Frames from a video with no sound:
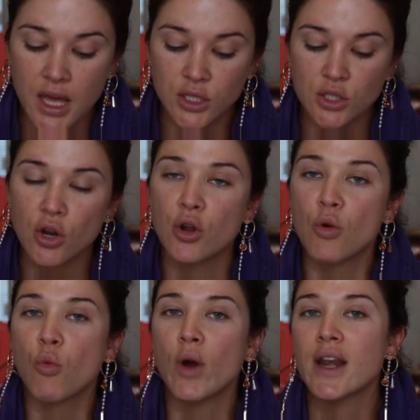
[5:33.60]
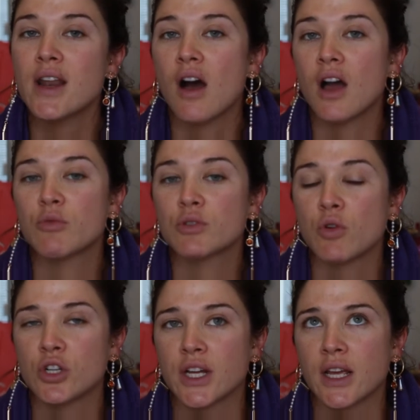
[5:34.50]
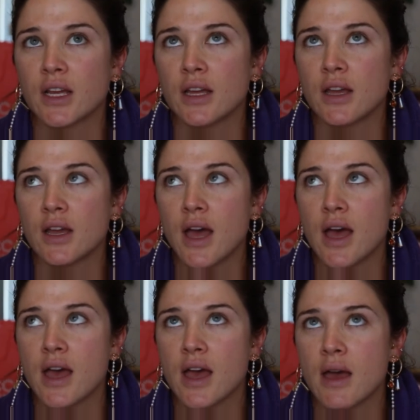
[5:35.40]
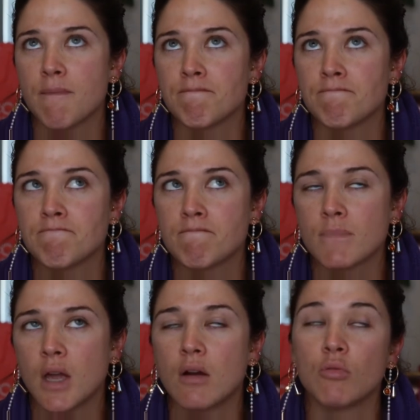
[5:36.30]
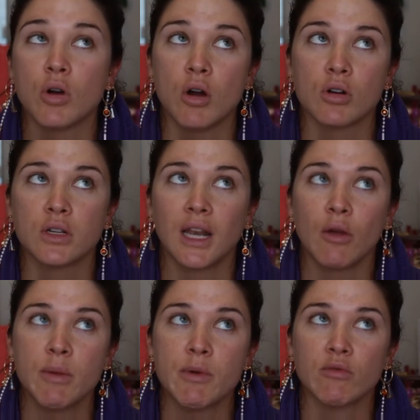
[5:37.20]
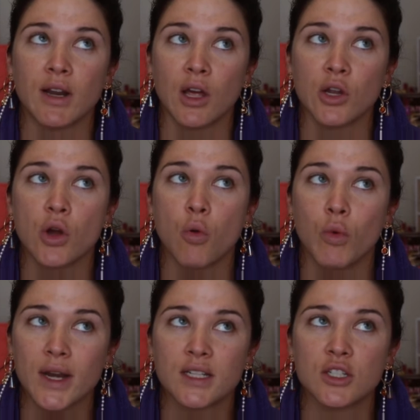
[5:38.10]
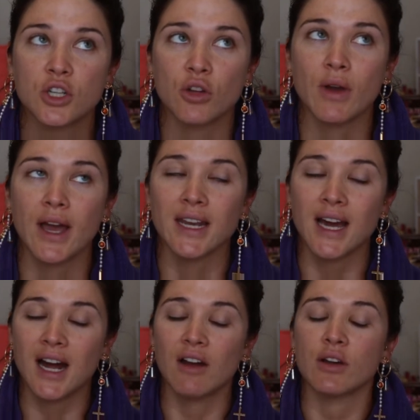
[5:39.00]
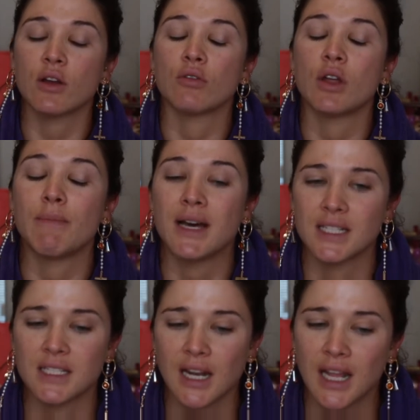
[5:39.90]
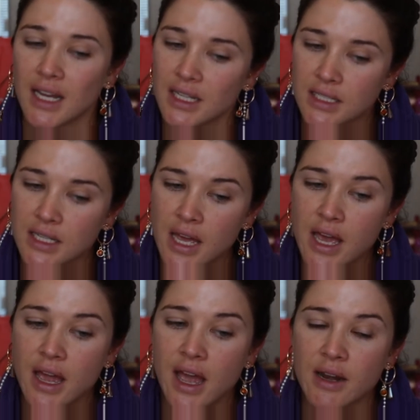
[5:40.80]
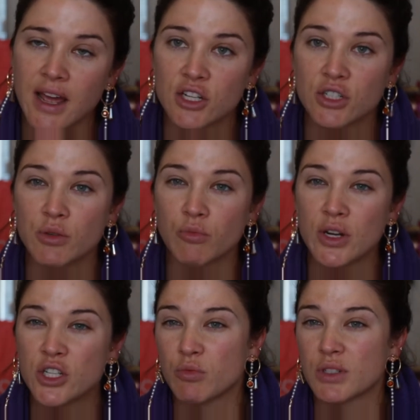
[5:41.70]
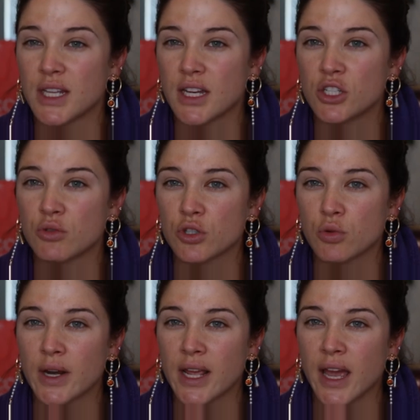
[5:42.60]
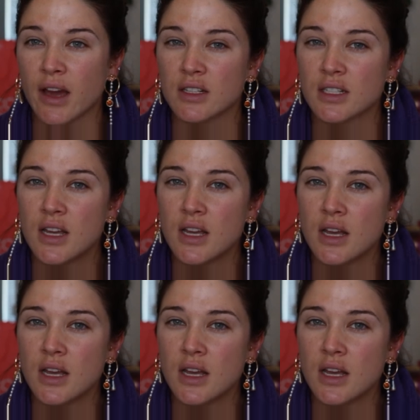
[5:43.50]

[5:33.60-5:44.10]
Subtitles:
So when I was watching, Chloe Murillo went to an Ariel masterclass, and as she, when she was there, she was tweeting out